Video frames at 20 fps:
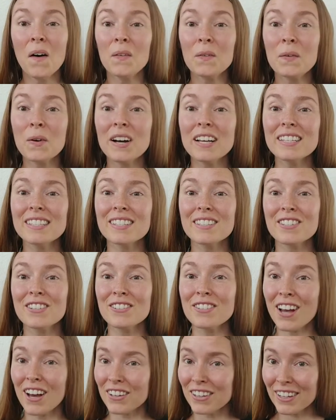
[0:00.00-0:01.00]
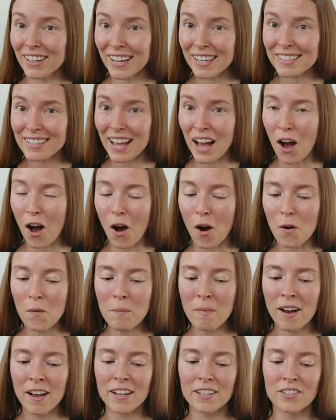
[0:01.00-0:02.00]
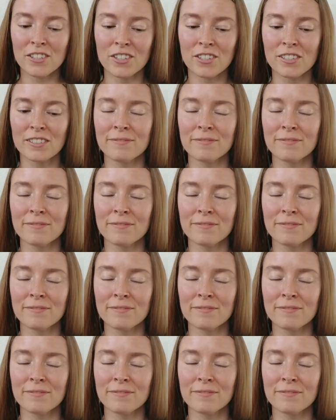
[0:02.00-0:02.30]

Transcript: was to tell you guys how much